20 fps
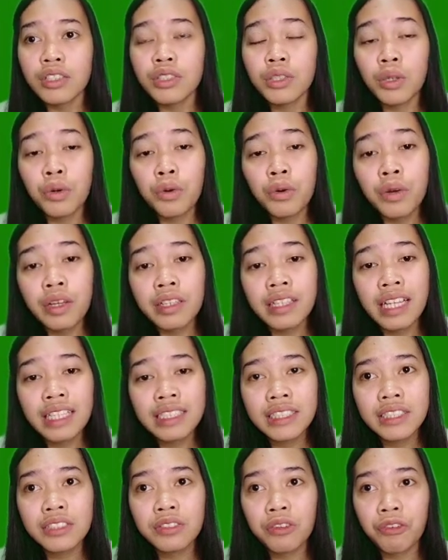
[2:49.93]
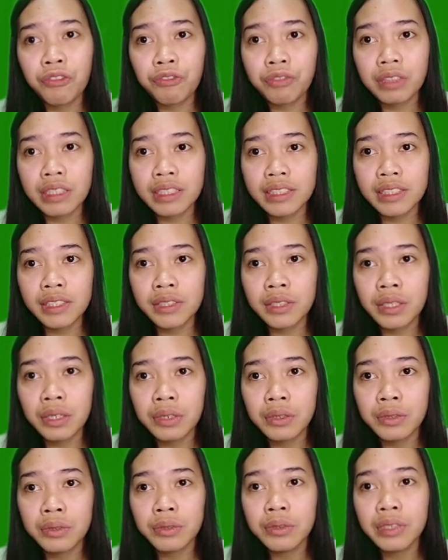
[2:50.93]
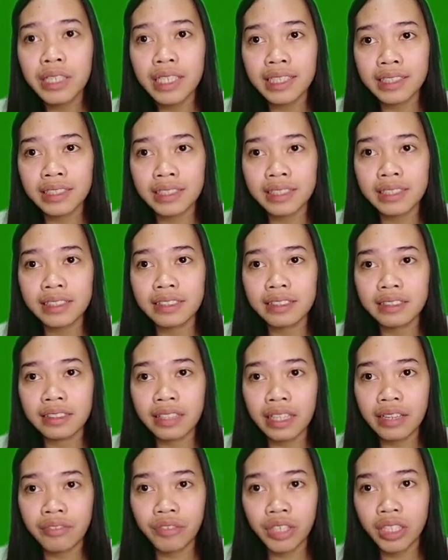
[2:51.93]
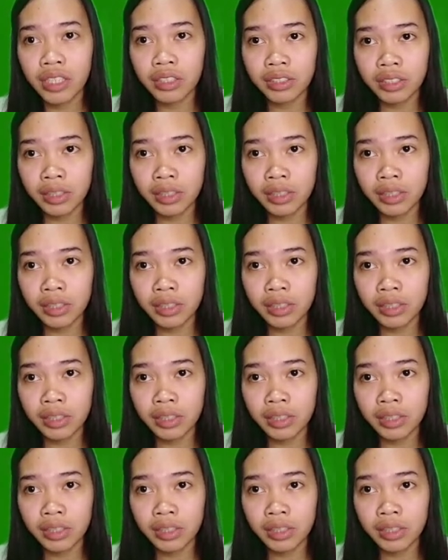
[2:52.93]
So let's know first, who is David